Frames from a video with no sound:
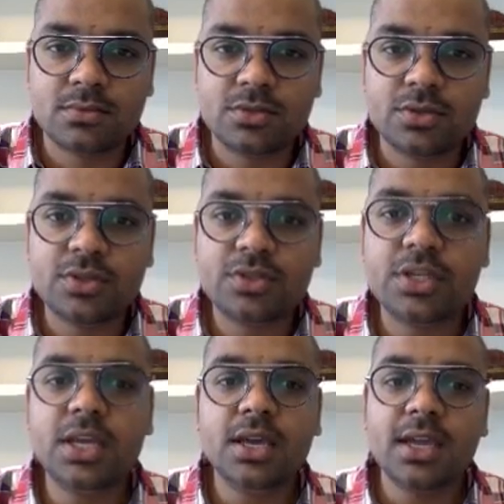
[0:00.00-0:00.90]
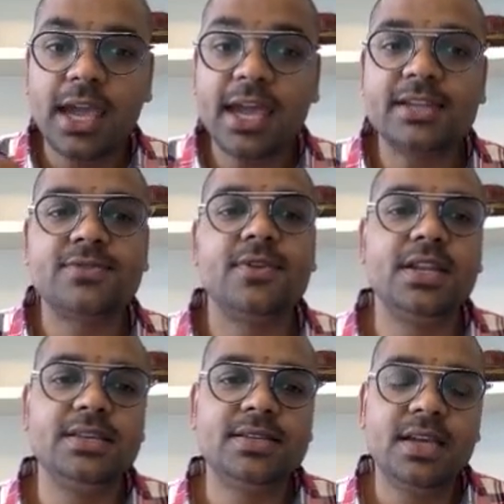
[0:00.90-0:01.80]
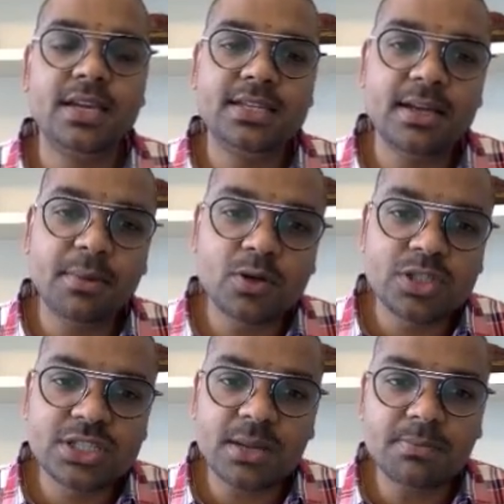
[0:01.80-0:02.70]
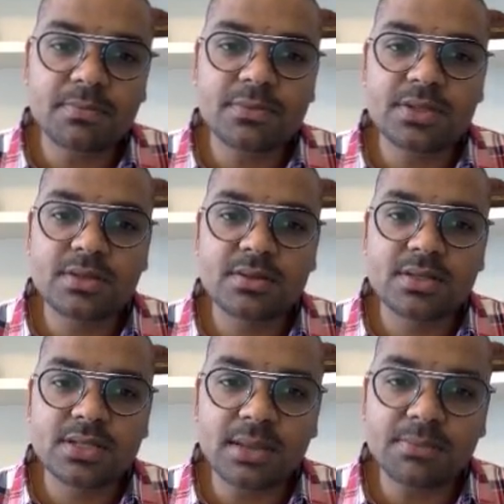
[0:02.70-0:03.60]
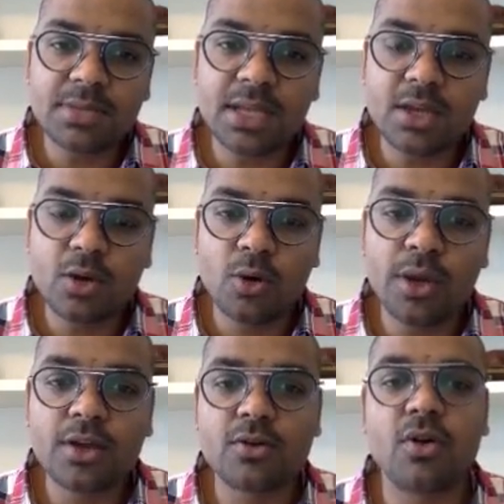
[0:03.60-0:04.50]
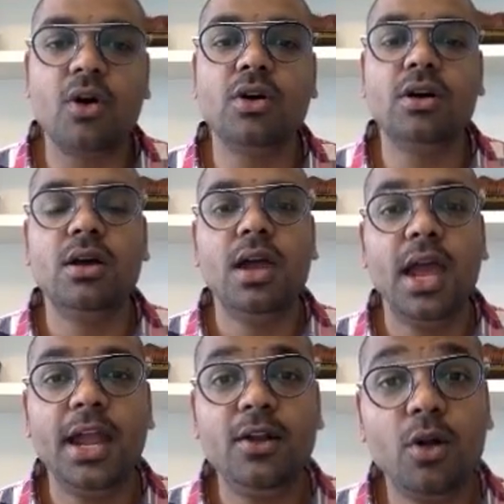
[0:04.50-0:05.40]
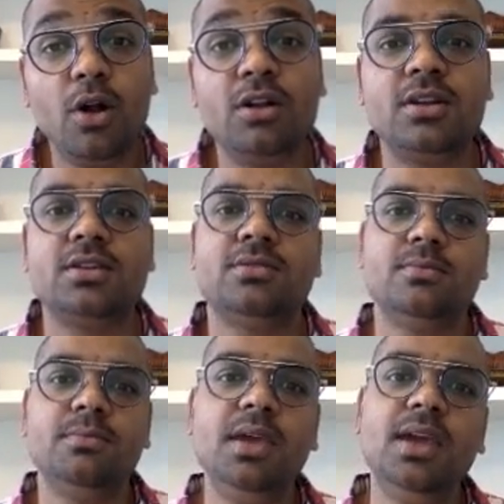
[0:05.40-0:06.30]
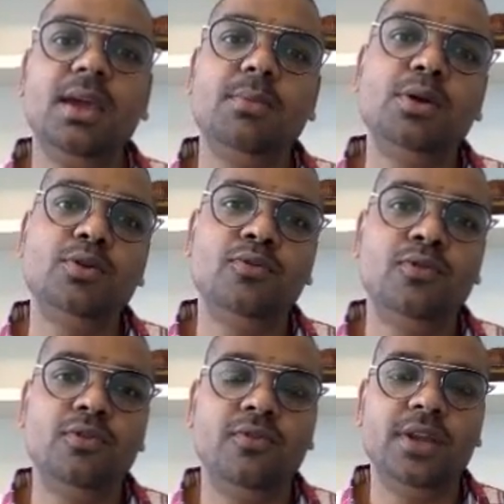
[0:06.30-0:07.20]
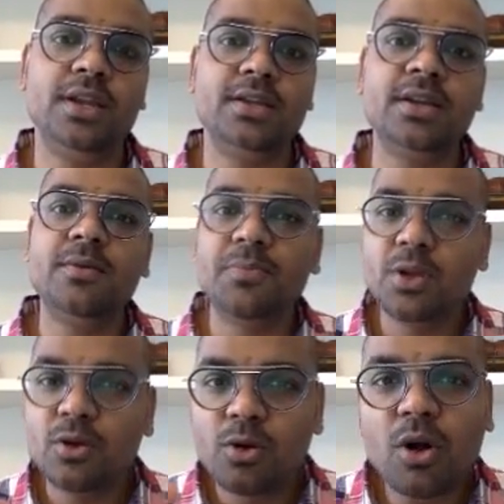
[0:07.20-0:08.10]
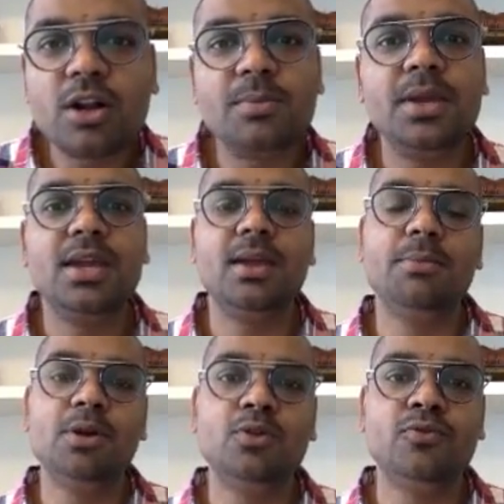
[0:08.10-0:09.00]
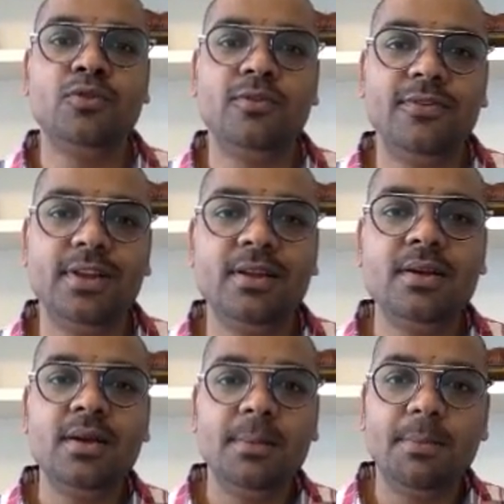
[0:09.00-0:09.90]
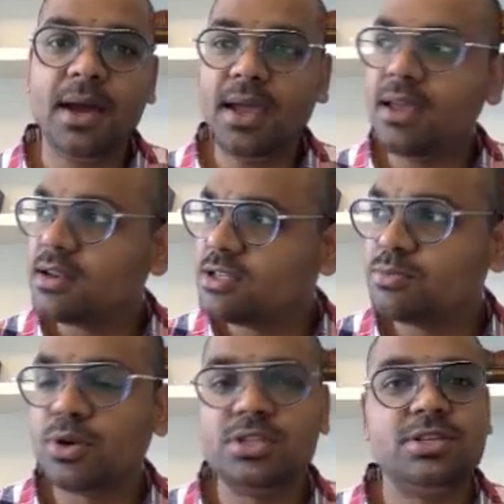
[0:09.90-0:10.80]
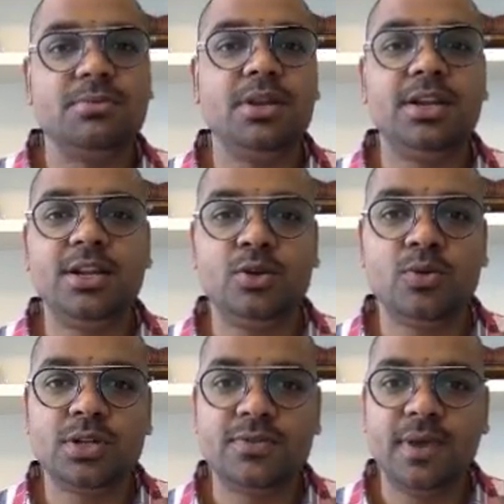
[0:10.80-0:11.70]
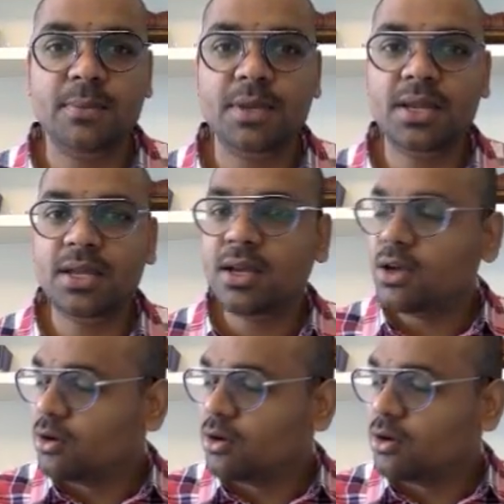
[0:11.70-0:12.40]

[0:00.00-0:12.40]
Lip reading: So you see, cares, worries is about something going wrong and not being able to fulfill it. You know, not being able to fulfill my responsibility towards family